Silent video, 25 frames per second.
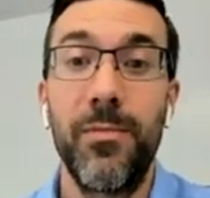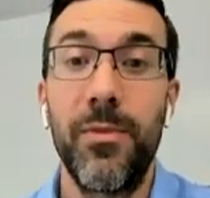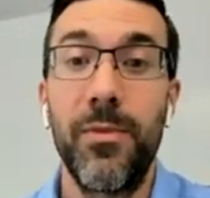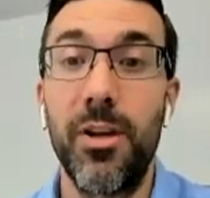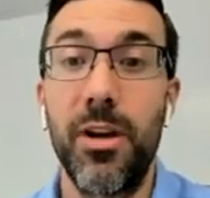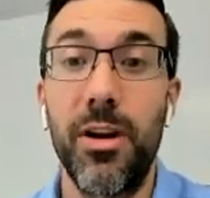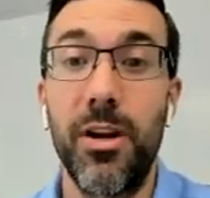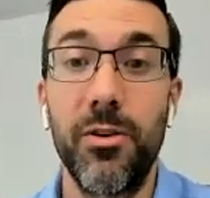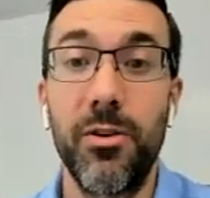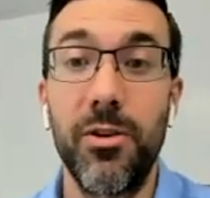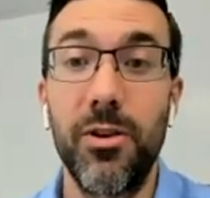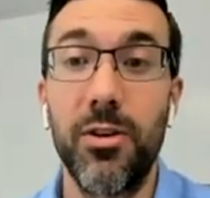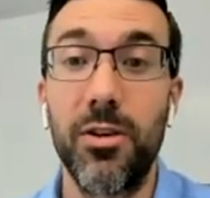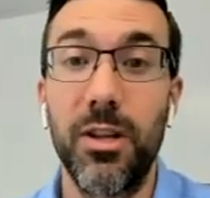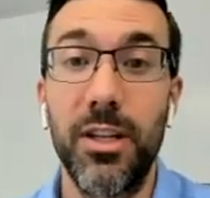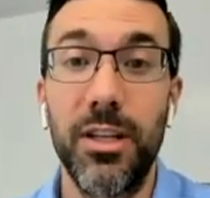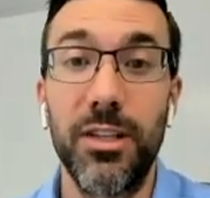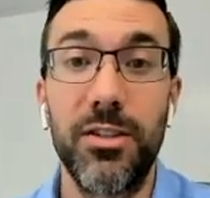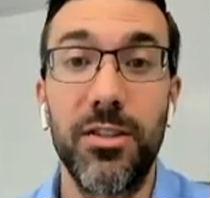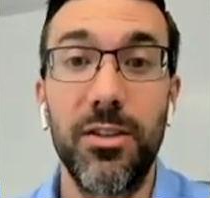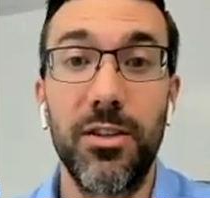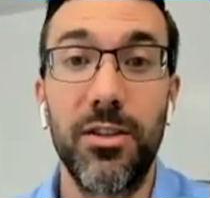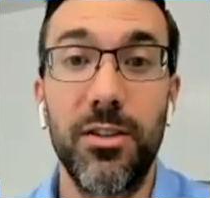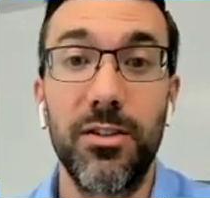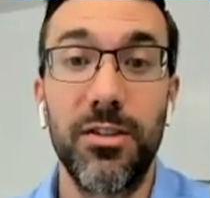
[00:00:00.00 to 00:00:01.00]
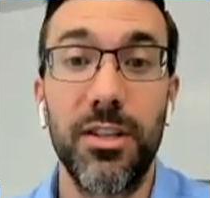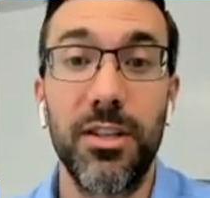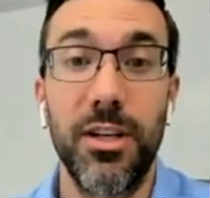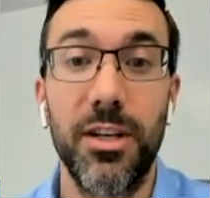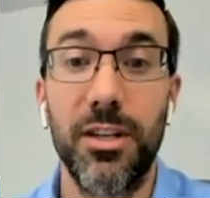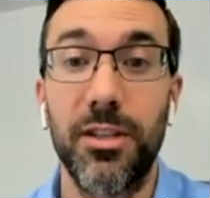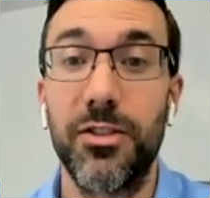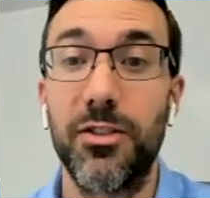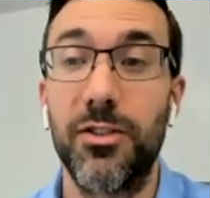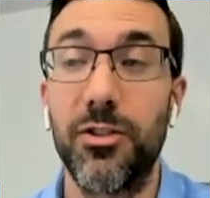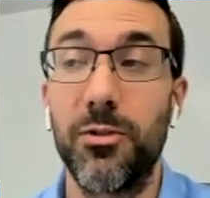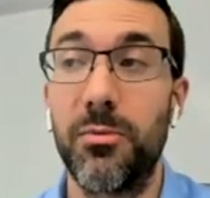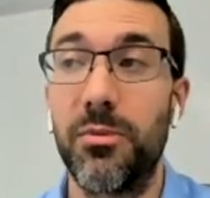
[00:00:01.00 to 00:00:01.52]
your listeners and
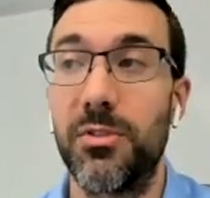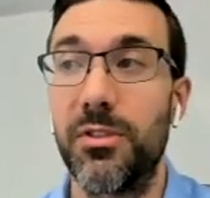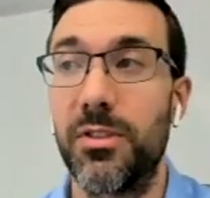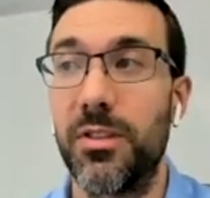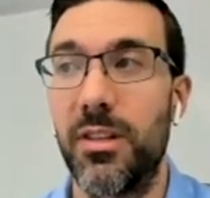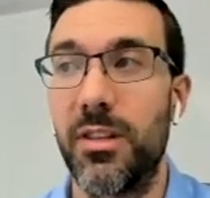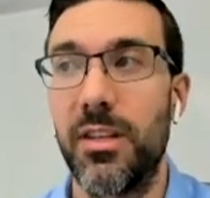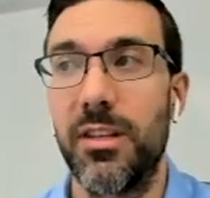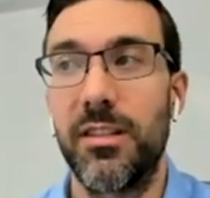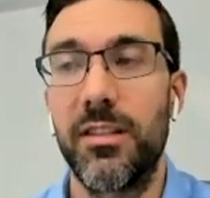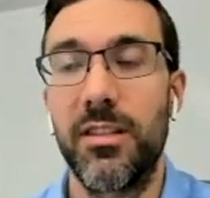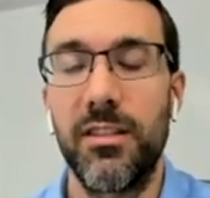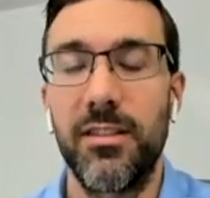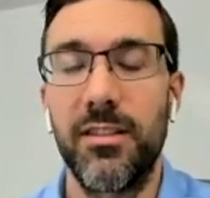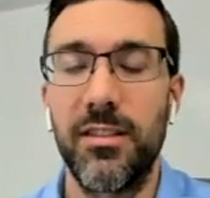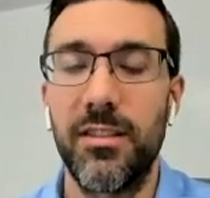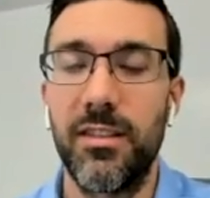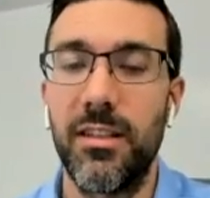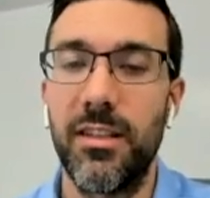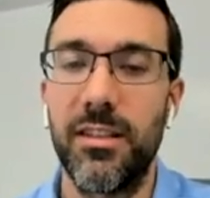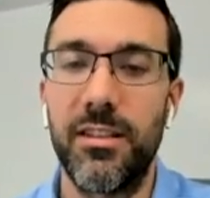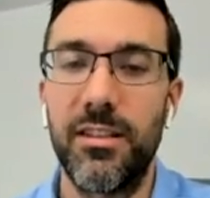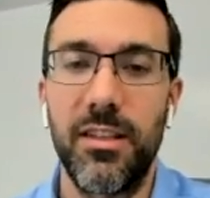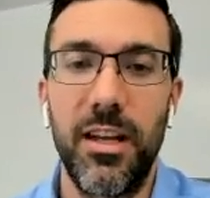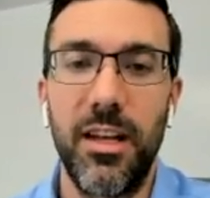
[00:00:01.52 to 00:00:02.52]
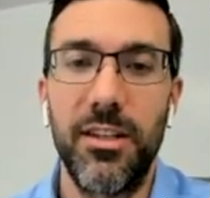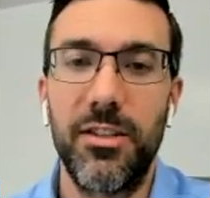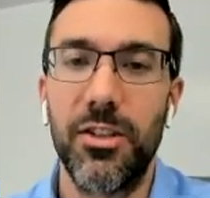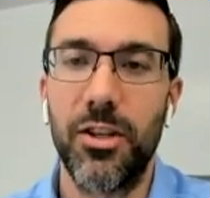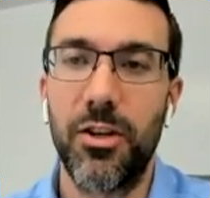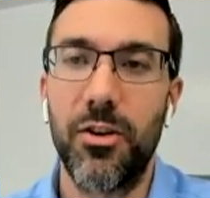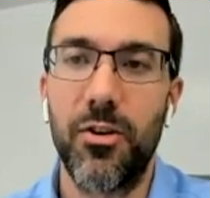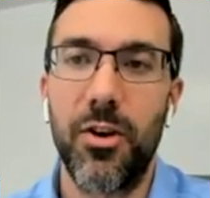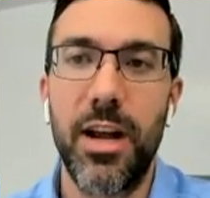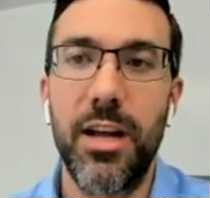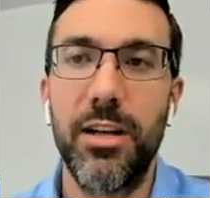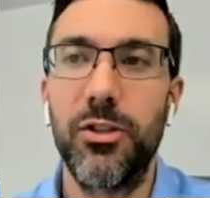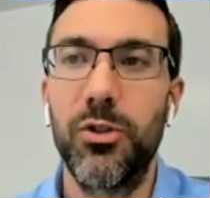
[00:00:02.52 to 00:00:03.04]
consumers of this, because it's
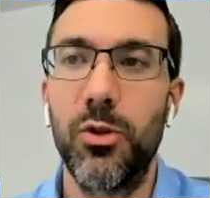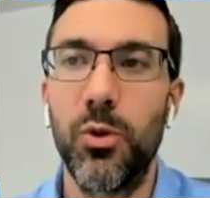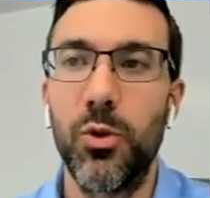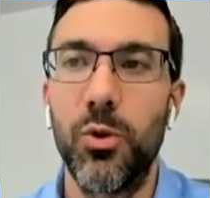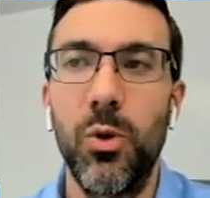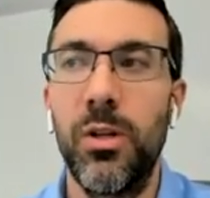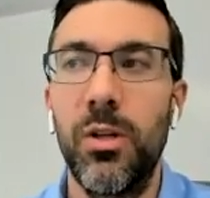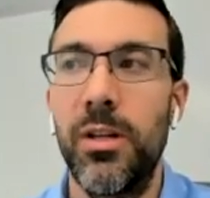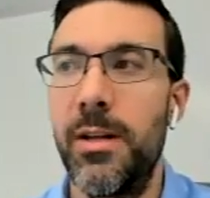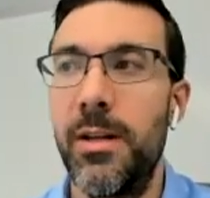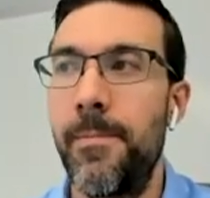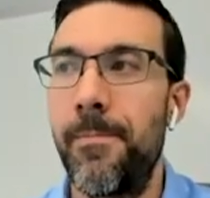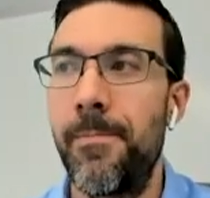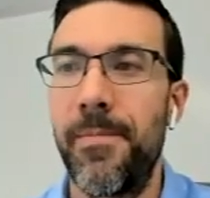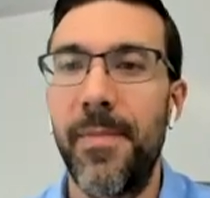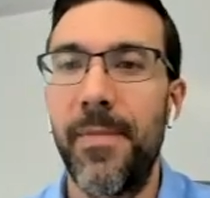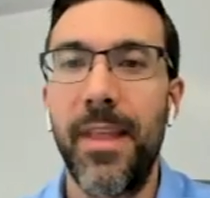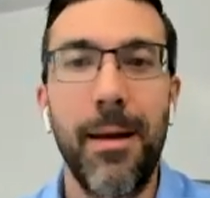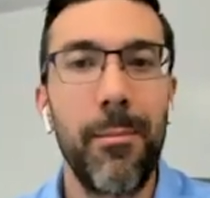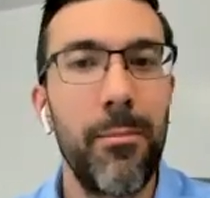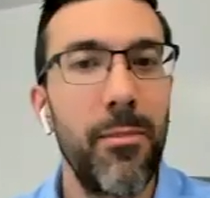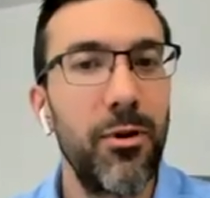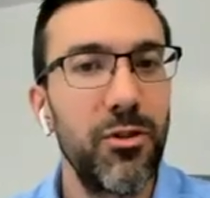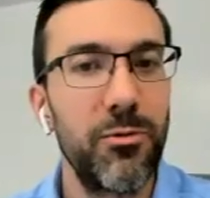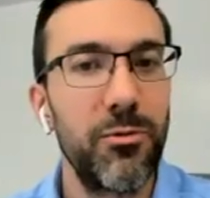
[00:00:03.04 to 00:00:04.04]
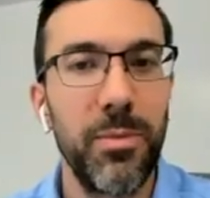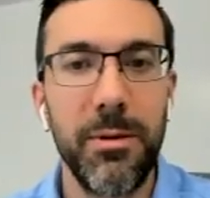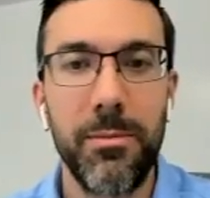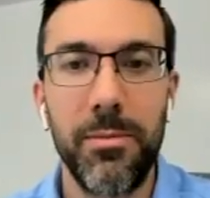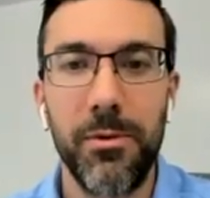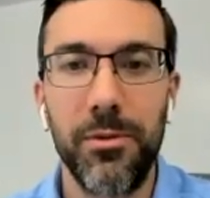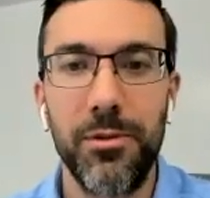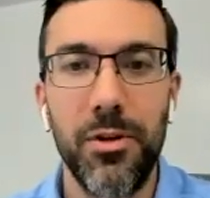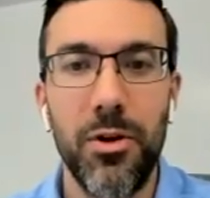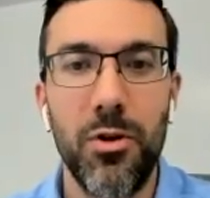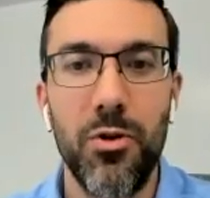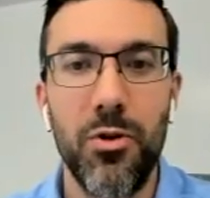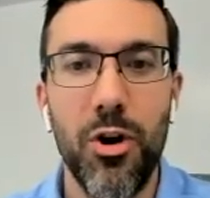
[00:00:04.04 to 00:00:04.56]
a great tool that most
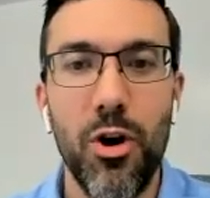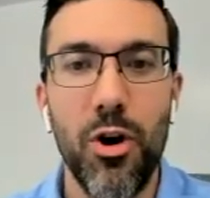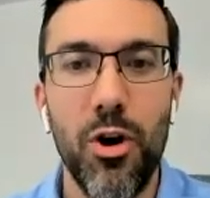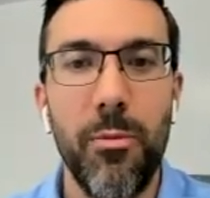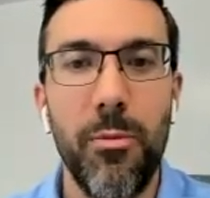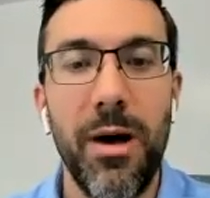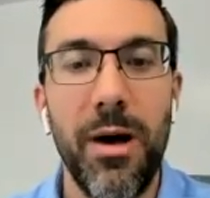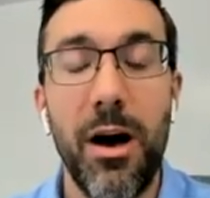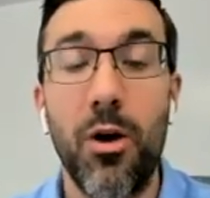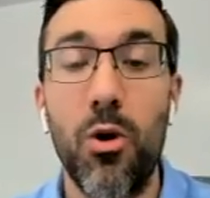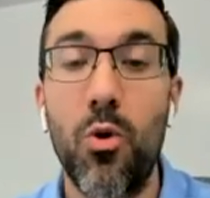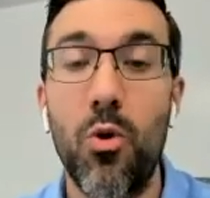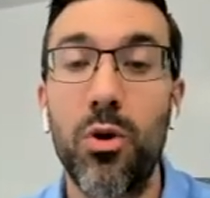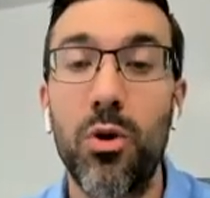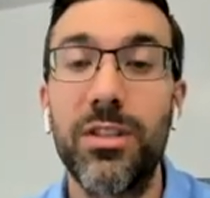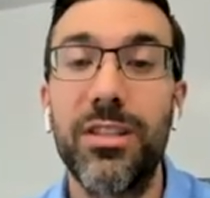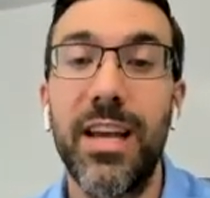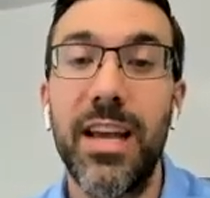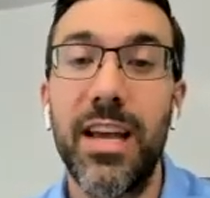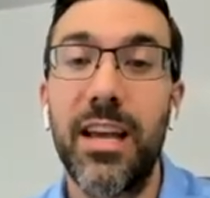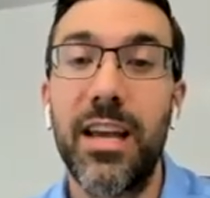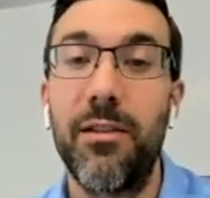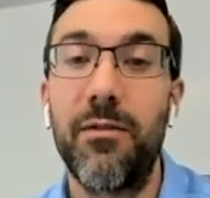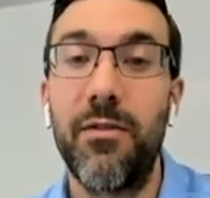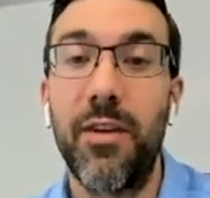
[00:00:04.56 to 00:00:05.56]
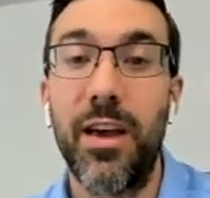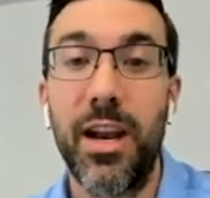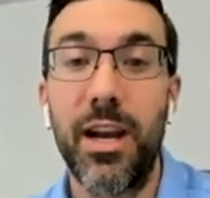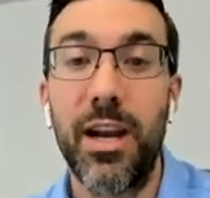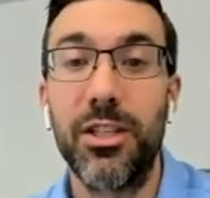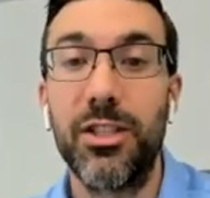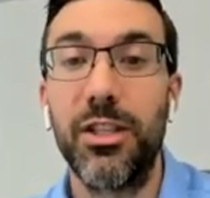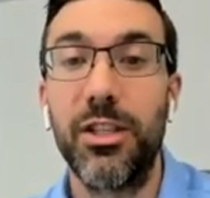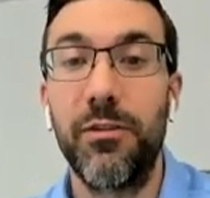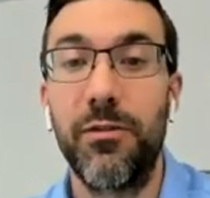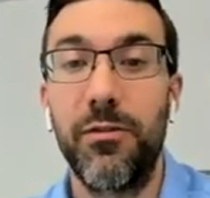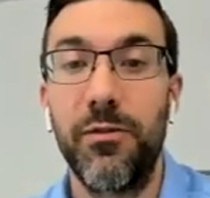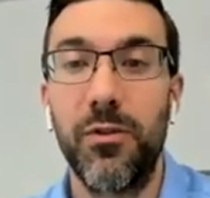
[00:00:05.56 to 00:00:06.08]
people don't know about or take
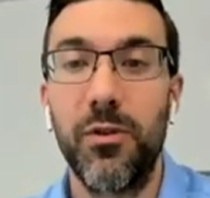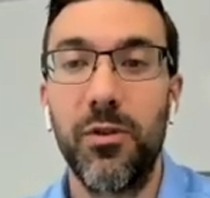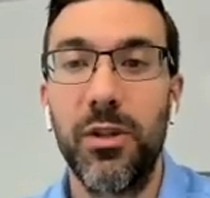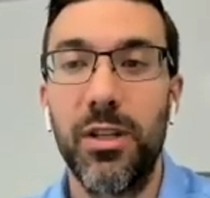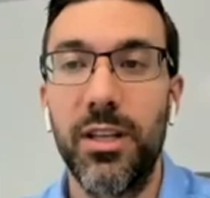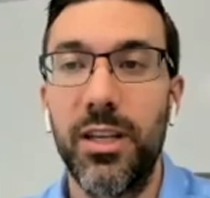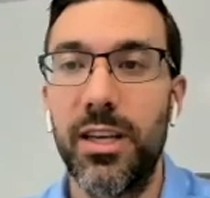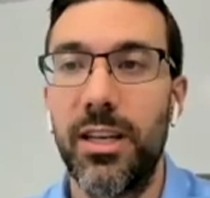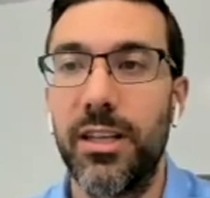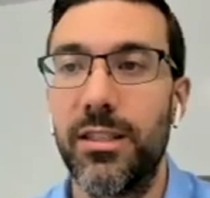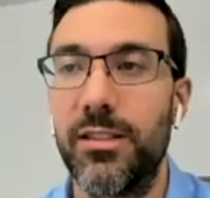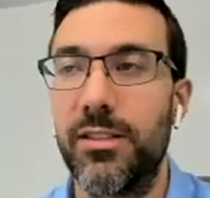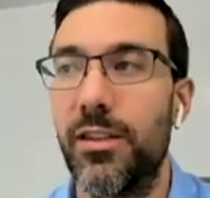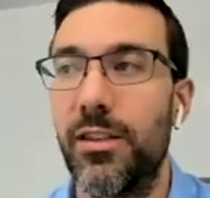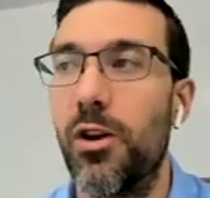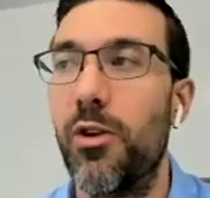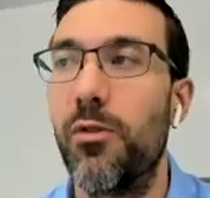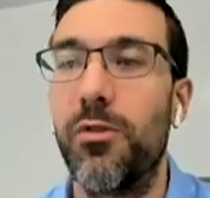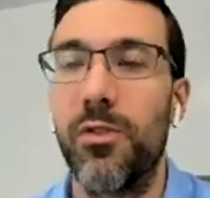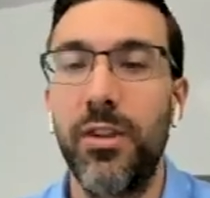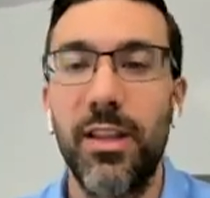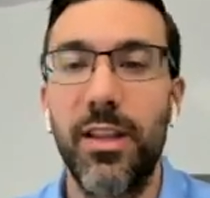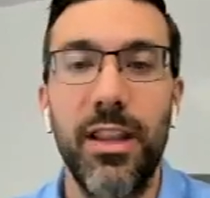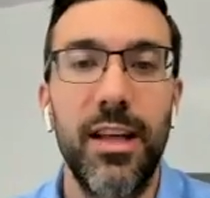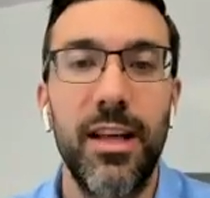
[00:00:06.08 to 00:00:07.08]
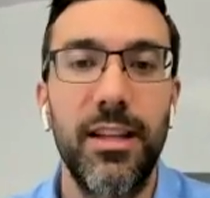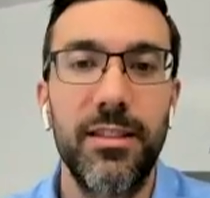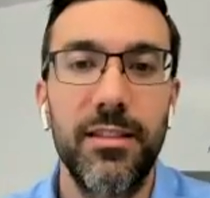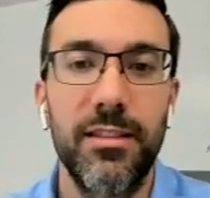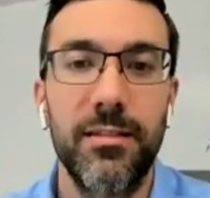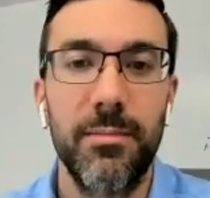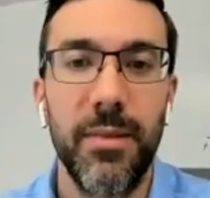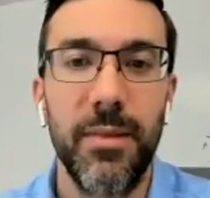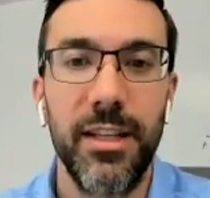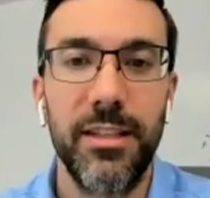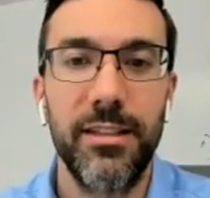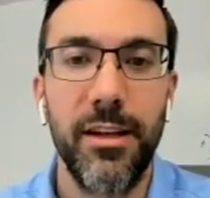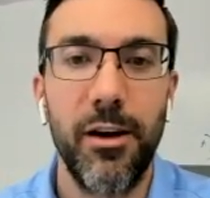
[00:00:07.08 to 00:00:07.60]
advantage of fully. And so hopefully
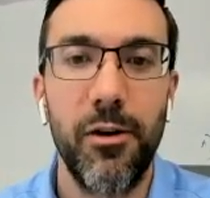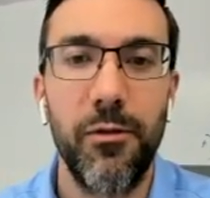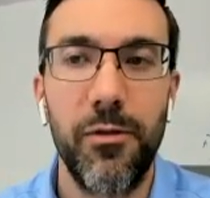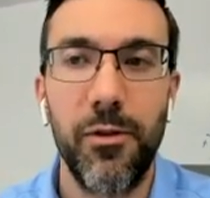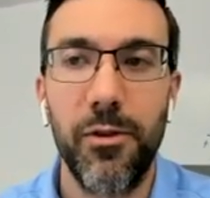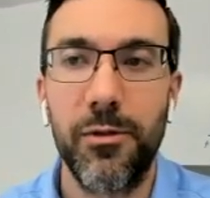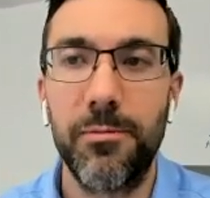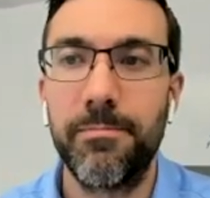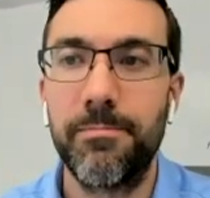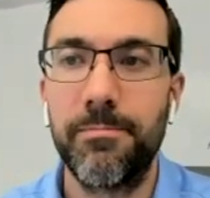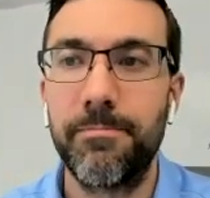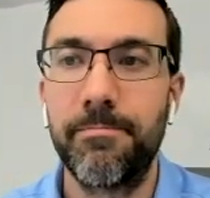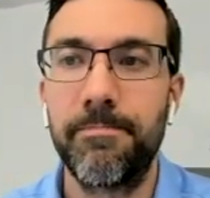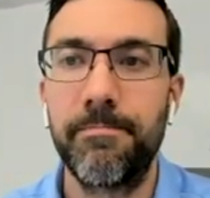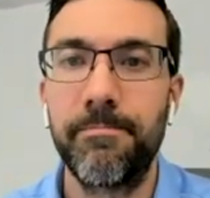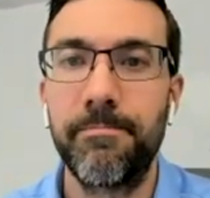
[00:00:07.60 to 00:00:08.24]
that's helpful.